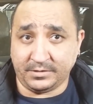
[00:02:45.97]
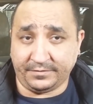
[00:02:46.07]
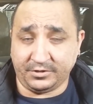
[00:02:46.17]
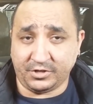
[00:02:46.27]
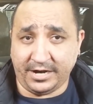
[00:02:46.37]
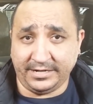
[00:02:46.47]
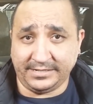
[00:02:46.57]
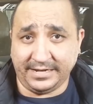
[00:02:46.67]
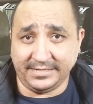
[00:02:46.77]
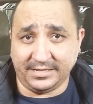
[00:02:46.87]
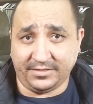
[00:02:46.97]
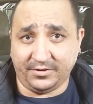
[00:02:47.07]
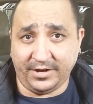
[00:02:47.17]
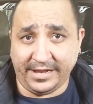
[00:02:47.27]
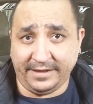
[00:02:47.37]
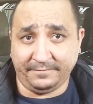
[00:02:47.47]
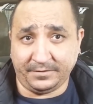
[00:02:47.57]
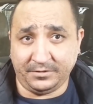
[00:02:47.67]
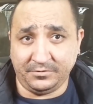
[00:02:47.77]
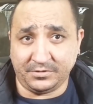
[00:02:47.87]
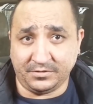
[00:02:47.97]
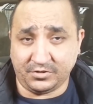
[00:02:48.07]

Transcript: If you're trying to test a 30 amp fuse and